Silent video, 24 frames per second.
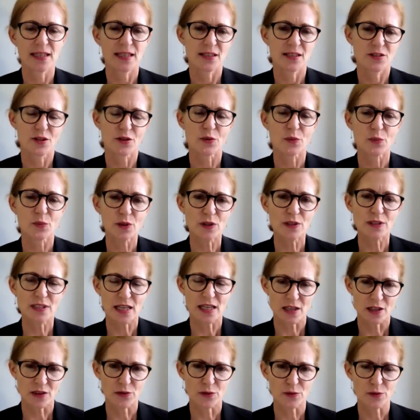So the World
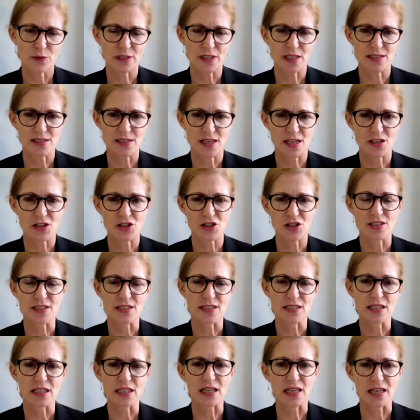Health Organization
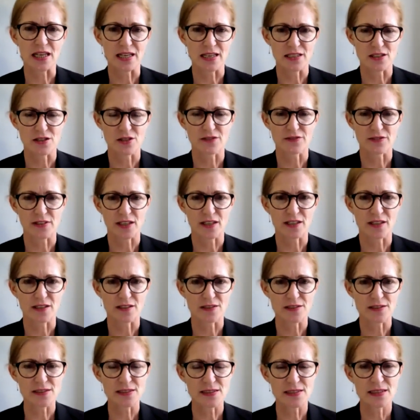is a client of
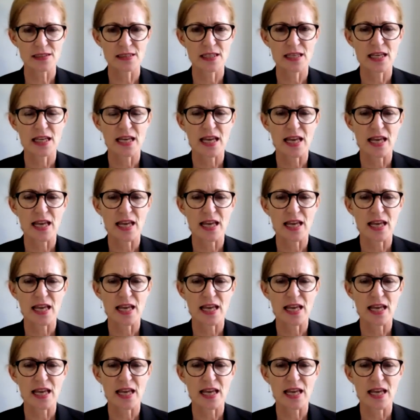ours,